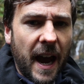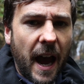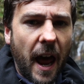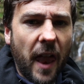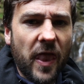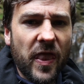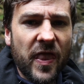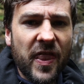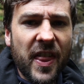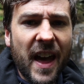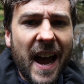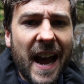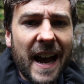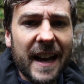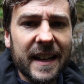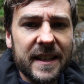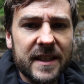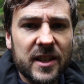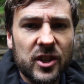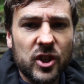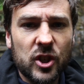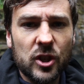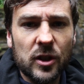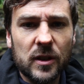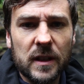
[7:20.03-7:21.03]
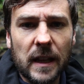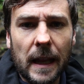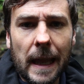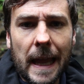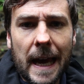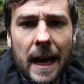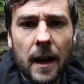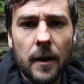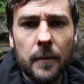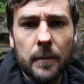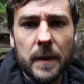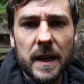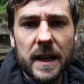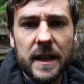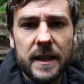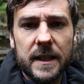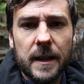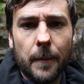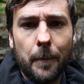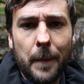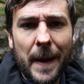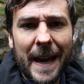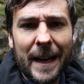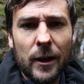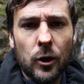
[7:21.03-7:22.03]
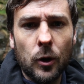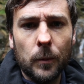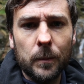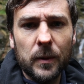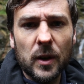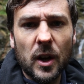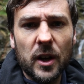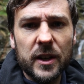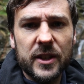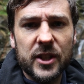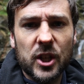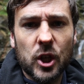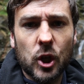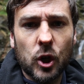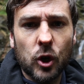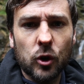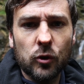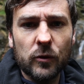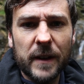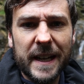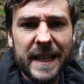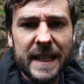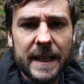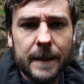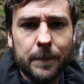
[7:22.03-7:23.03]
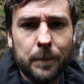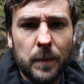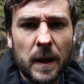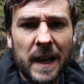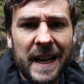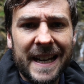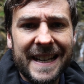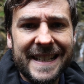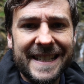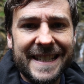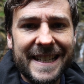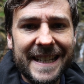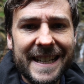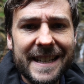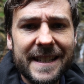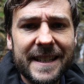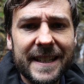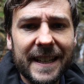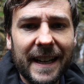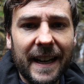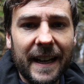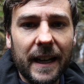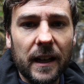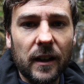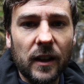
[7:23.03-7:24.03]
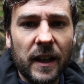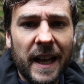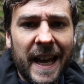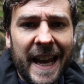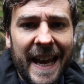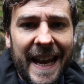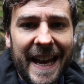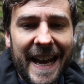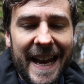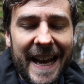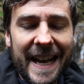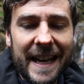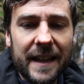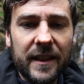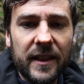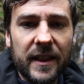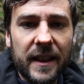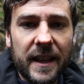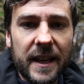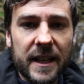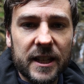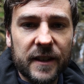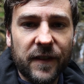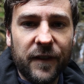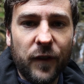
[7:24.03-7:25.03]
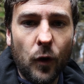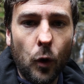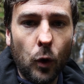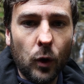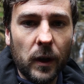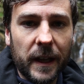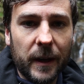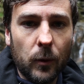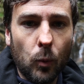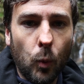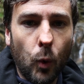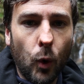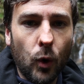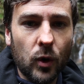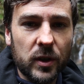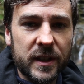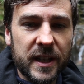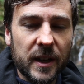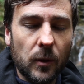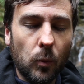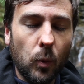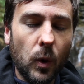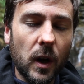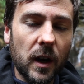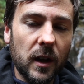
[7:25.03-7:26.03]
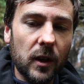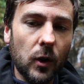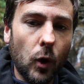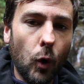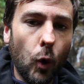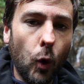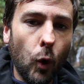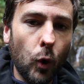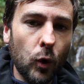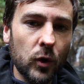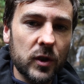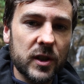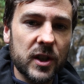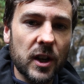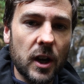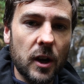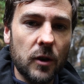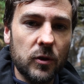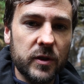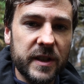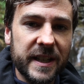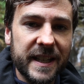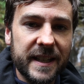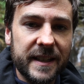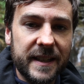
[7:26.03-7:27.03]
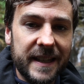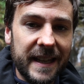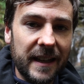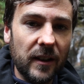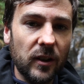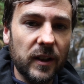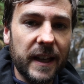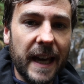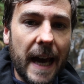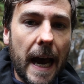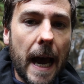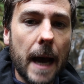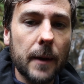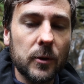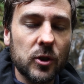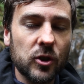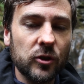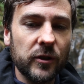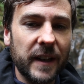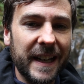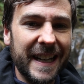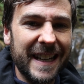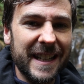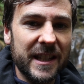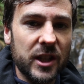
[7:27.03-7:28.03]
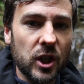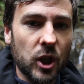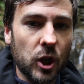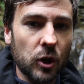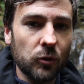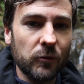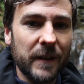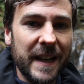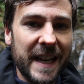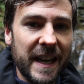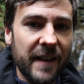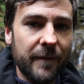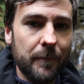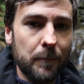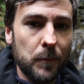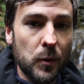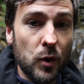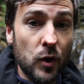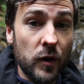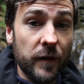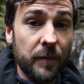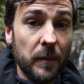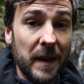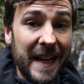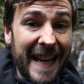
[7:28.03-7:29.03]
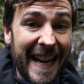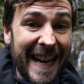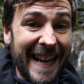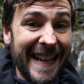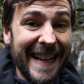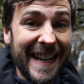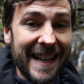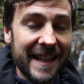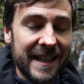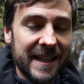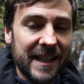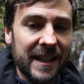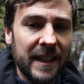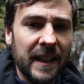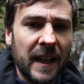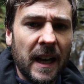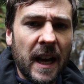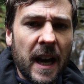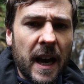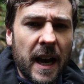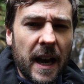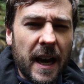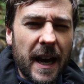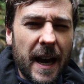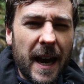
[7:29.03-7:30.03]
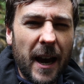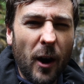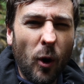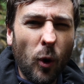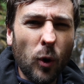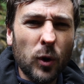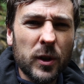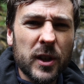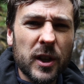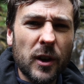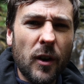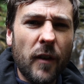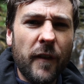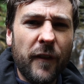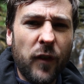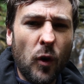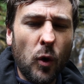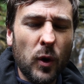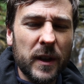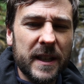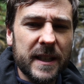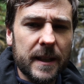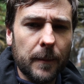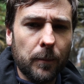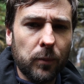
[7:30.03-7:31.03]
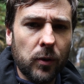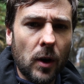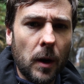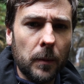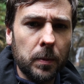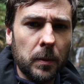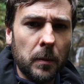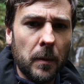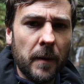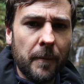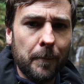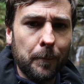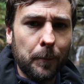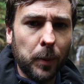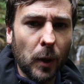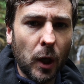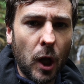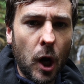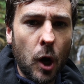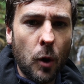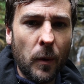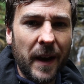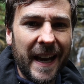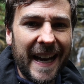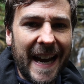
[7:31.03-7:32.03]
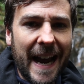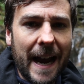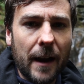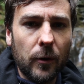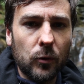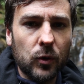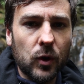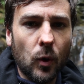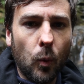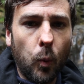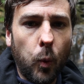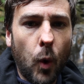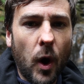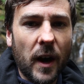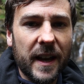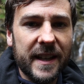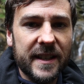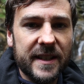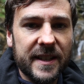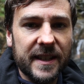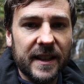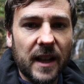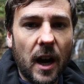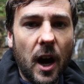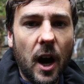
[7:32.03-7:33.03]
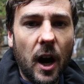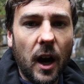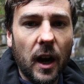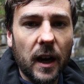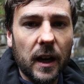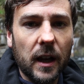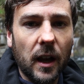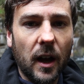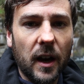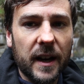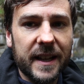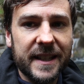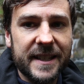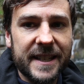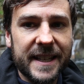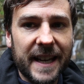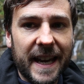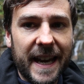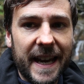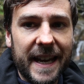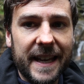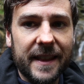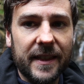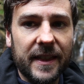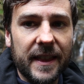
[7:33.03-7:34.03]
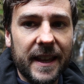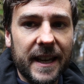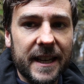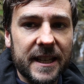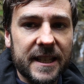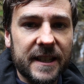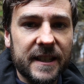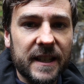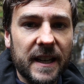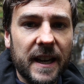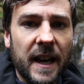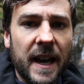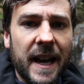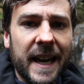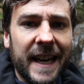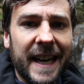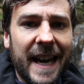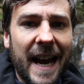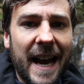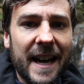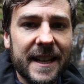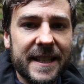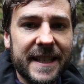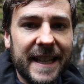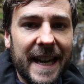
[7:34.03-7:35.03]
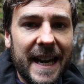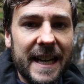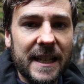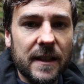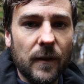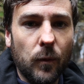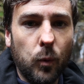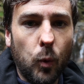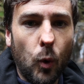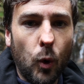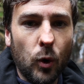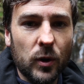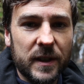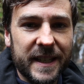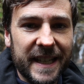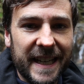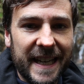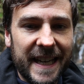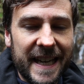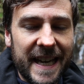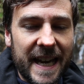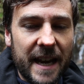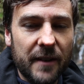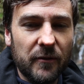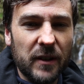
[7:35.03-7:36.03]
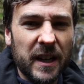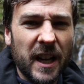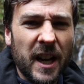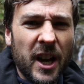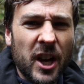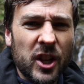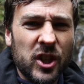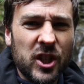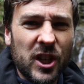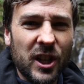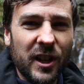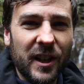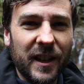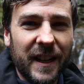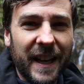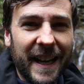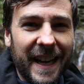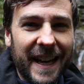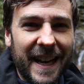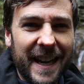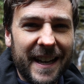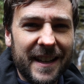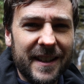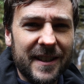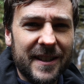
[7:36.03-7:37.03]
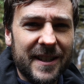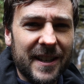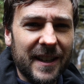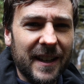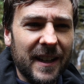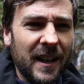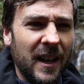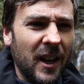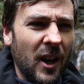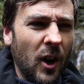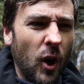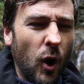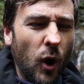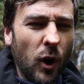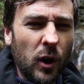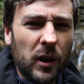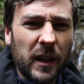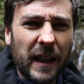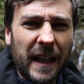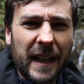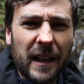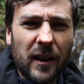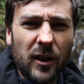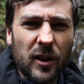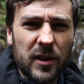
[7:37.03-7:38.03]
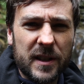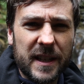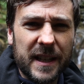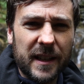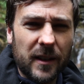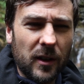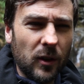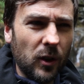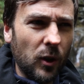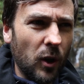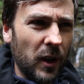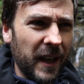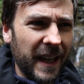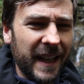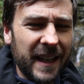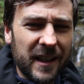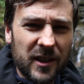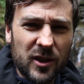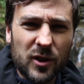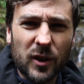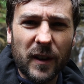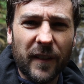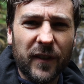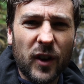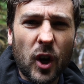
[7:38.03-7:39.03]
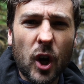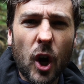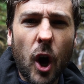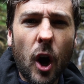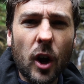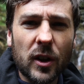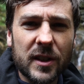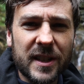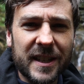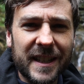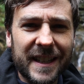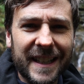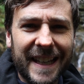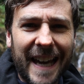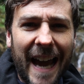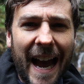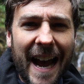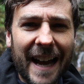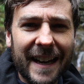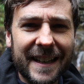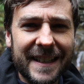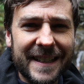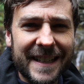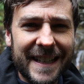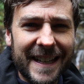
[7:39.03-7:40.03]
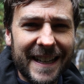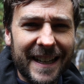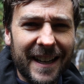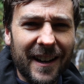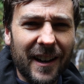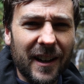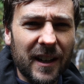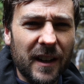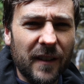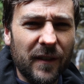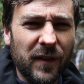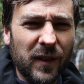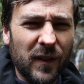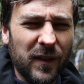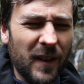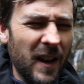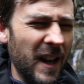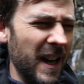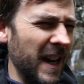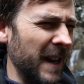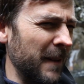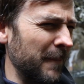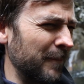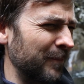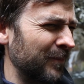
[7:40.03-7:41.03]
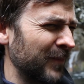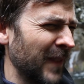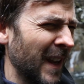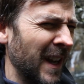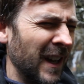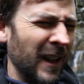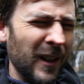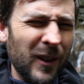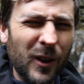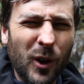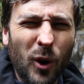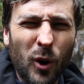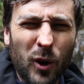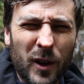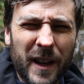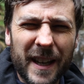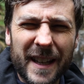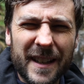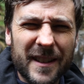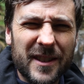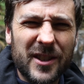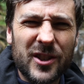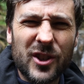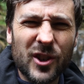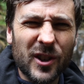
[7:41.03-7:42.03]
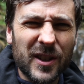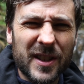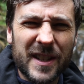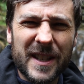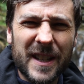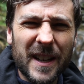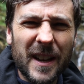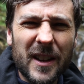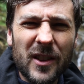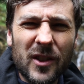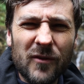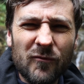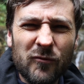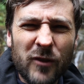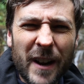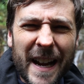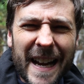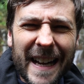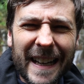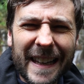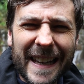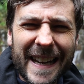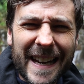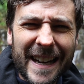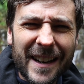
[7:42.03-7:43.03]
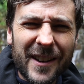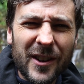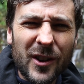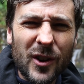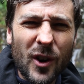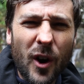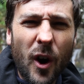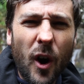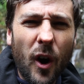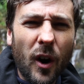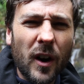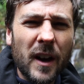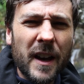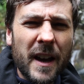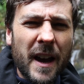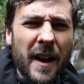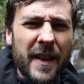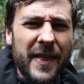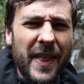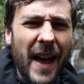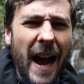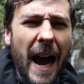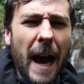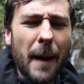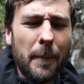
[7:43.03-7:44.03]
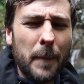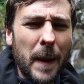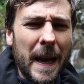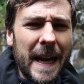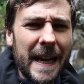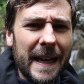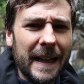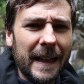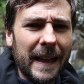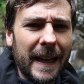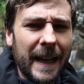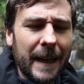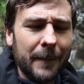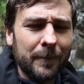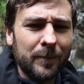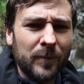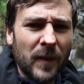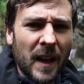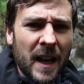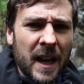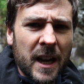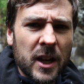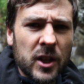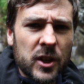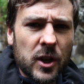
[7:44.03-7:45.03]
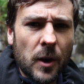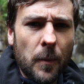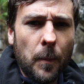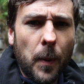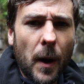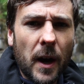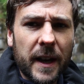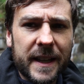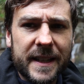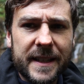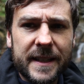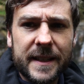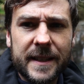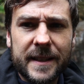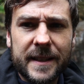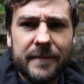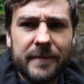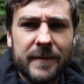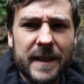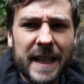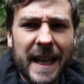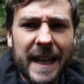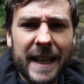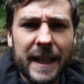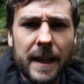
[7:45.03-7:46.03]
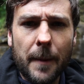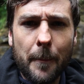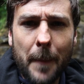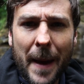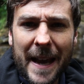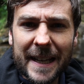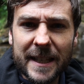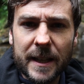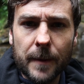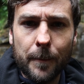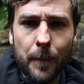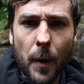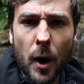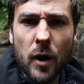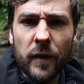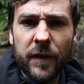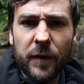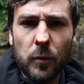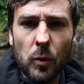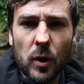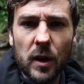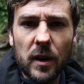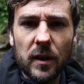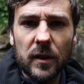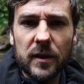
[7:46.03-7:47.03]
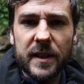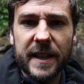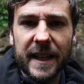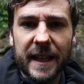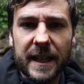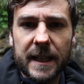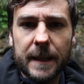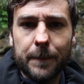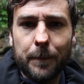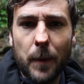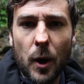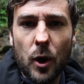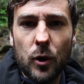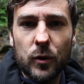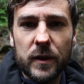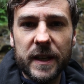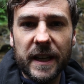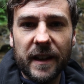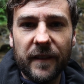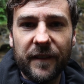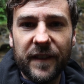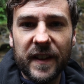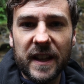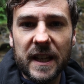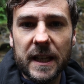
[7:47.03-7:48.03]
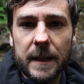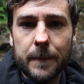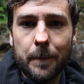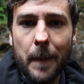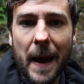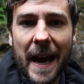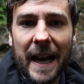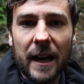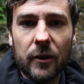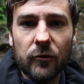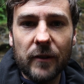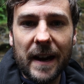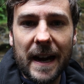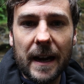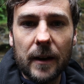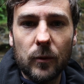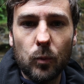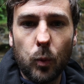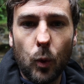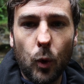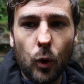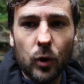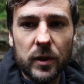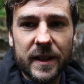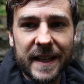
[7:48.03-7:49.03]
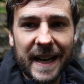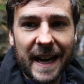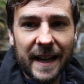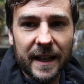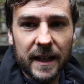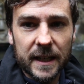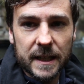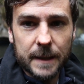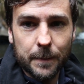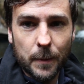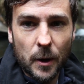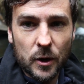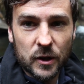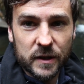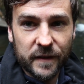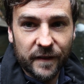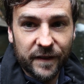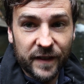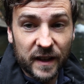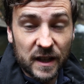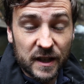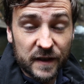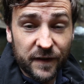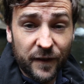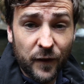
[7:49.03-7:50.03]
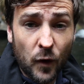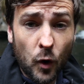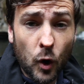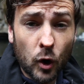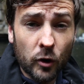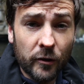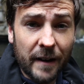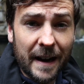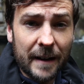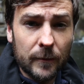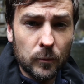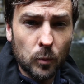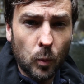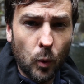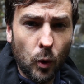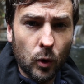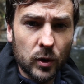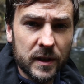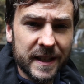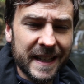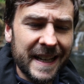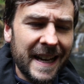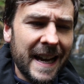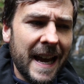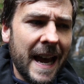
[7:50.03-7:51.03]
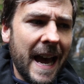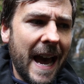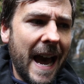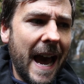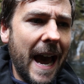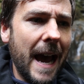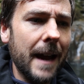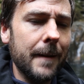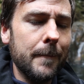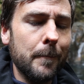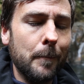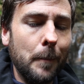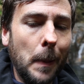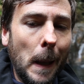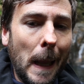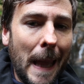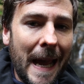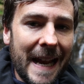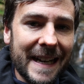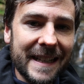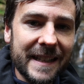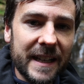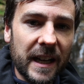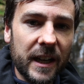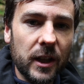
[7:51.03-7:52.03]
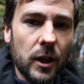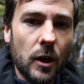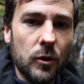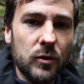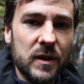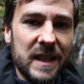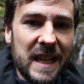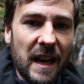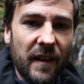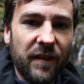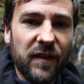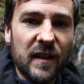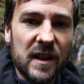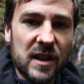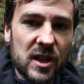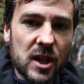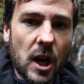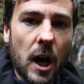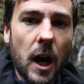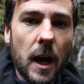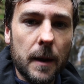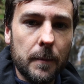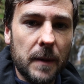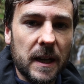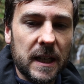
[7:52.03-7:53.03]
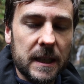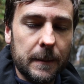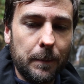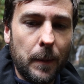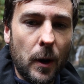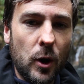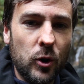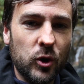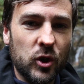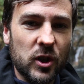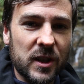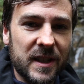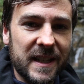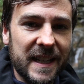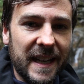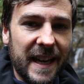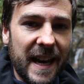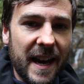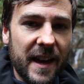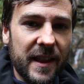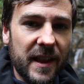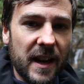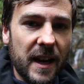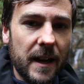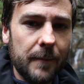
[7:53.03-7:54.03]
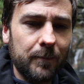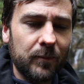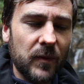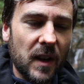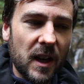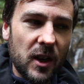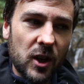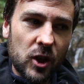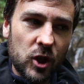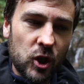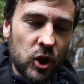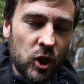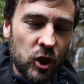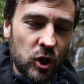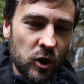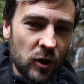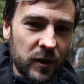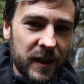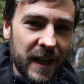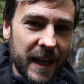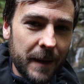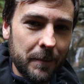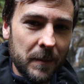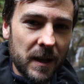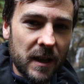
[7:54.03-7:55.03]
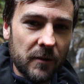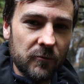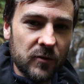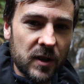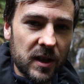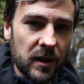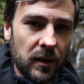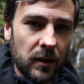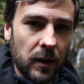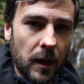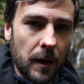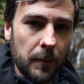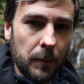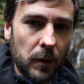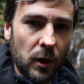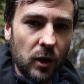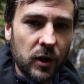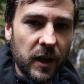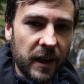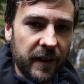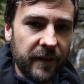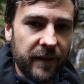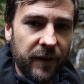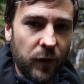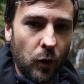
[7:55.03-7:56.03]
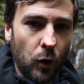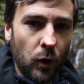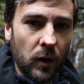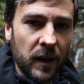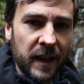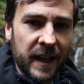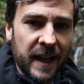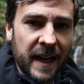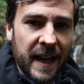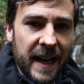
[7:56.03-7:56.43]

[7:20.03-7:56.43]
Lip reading: And that should allow me to pick up nice crisp detail in this falling water while also still capturing a degree of movement in it. It also avoids the problem of blowing out the whites and the highlights in this cascade of water here and turning it into ugly looking sort of cotton candy kind of look. It's just really not that appealing. So by taking the best of both worlds, exposing for this background water and exposing for this foreground water, and blending those different time exposures together, should give me the result I'm looking for.